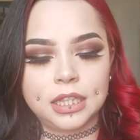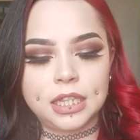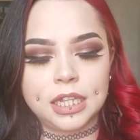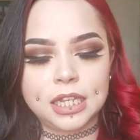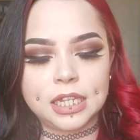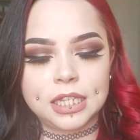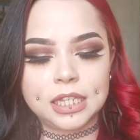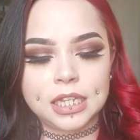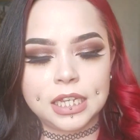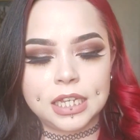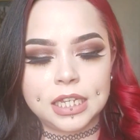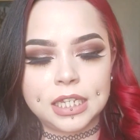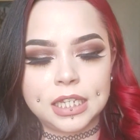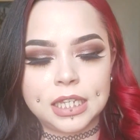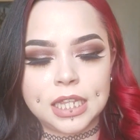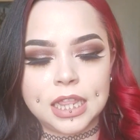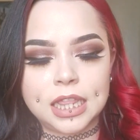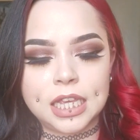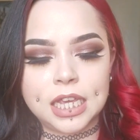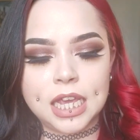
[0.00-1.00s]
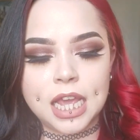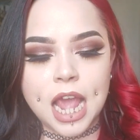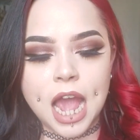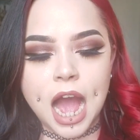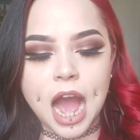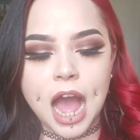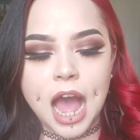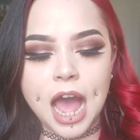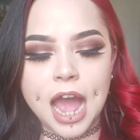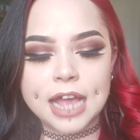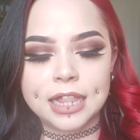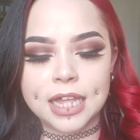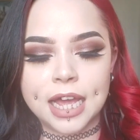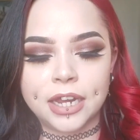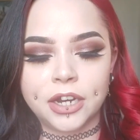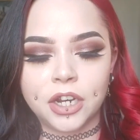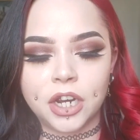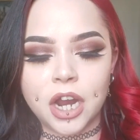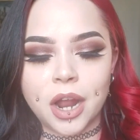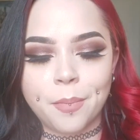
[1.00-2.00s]
This is the
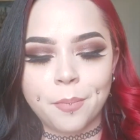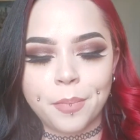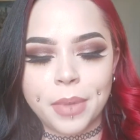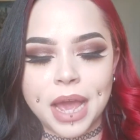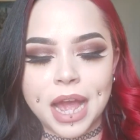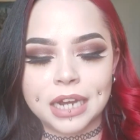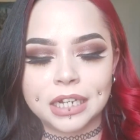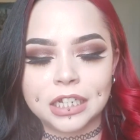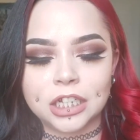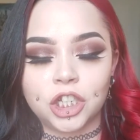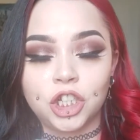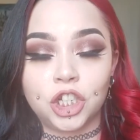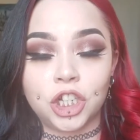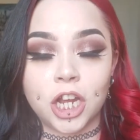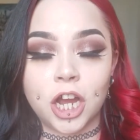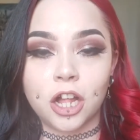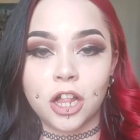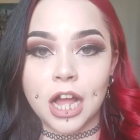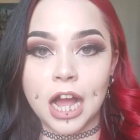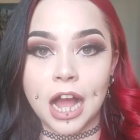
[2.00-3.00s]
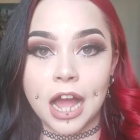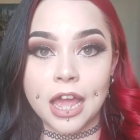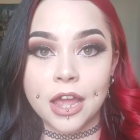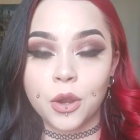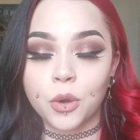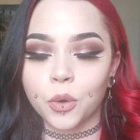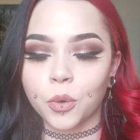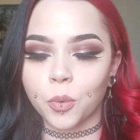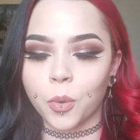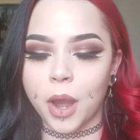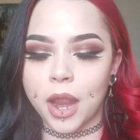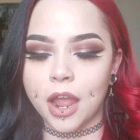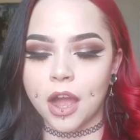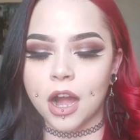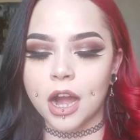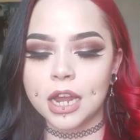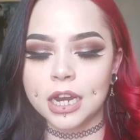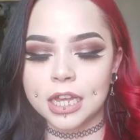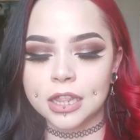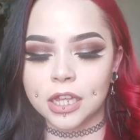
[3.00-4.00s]
Highliner Matte Gel Eye
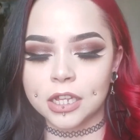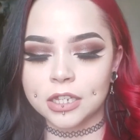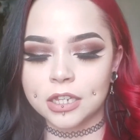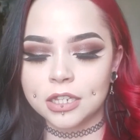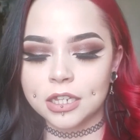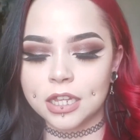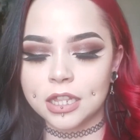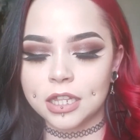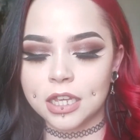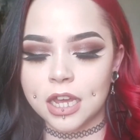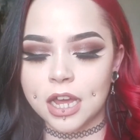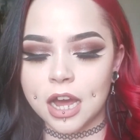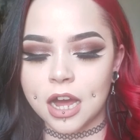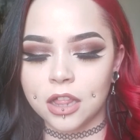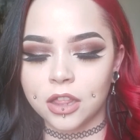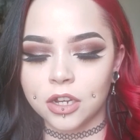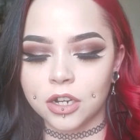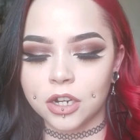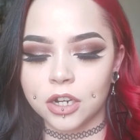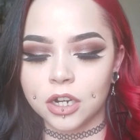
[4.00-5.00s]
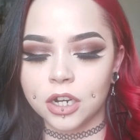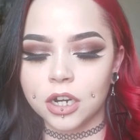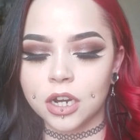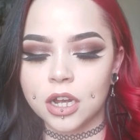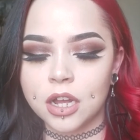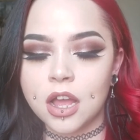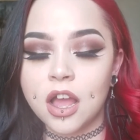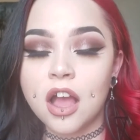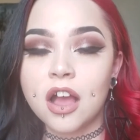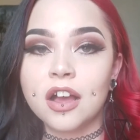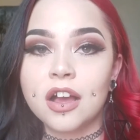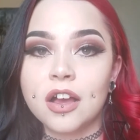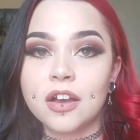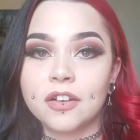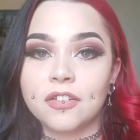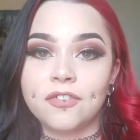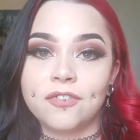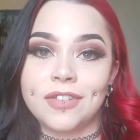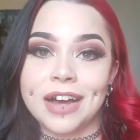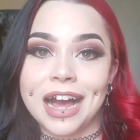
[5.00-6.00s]
Crayon, and this is in the color
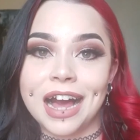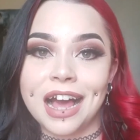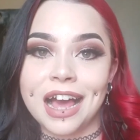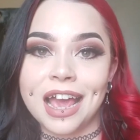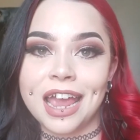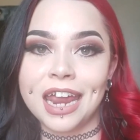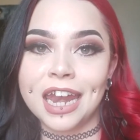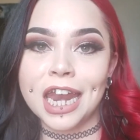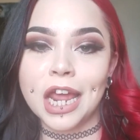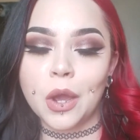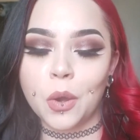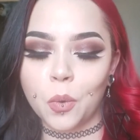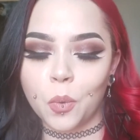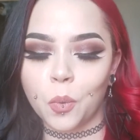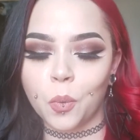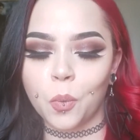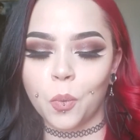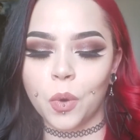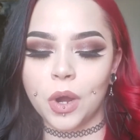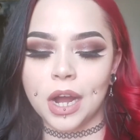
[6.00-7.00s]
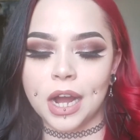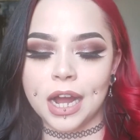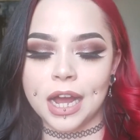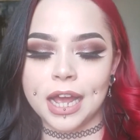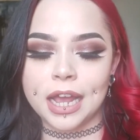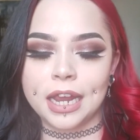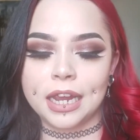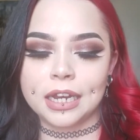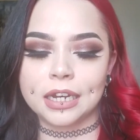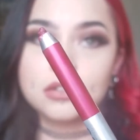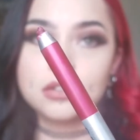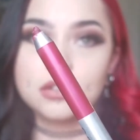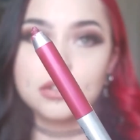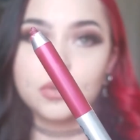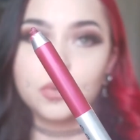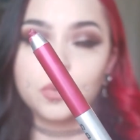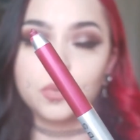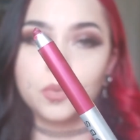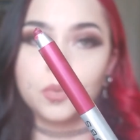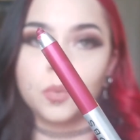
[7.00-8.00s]
fine wine.
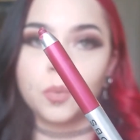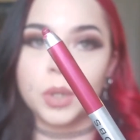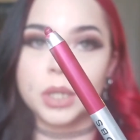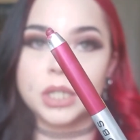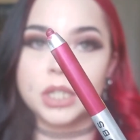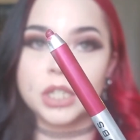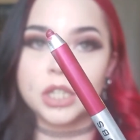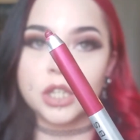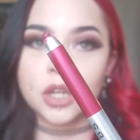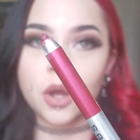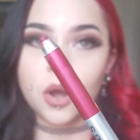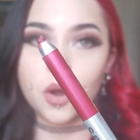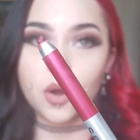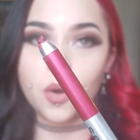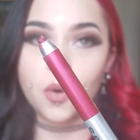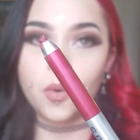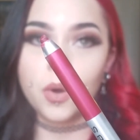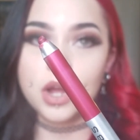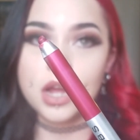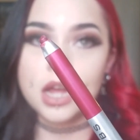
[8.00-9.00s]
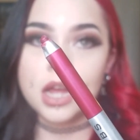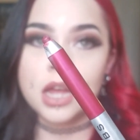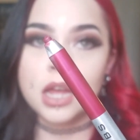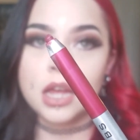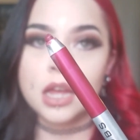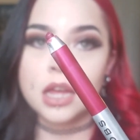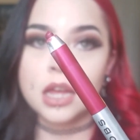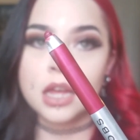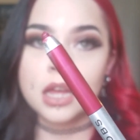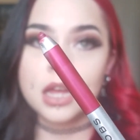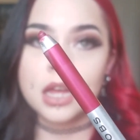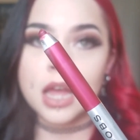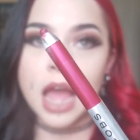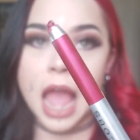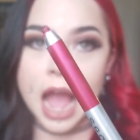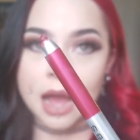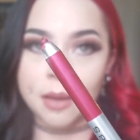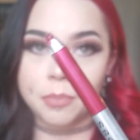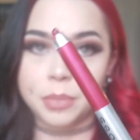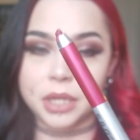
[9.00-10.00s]
Was so
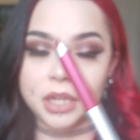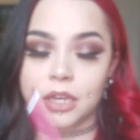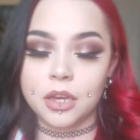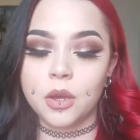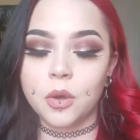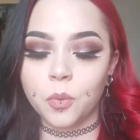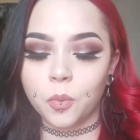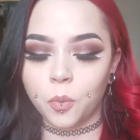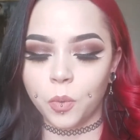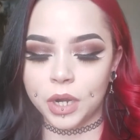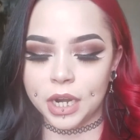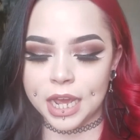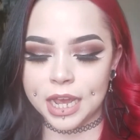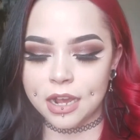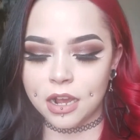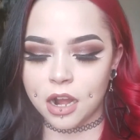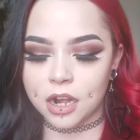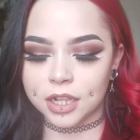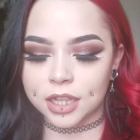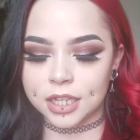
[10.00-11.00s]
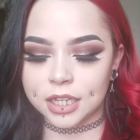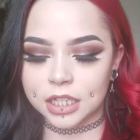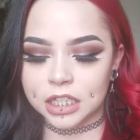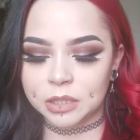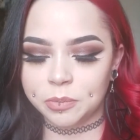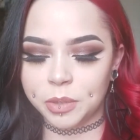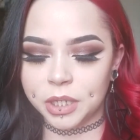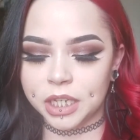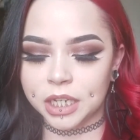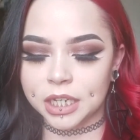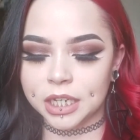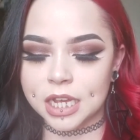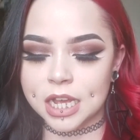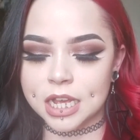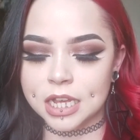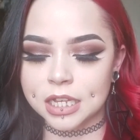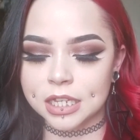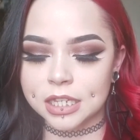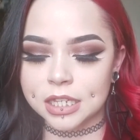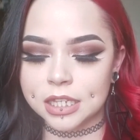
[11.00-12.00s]
happy when I got this
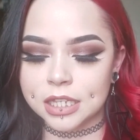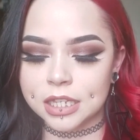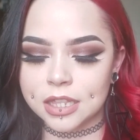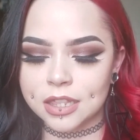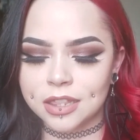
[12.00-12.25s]
because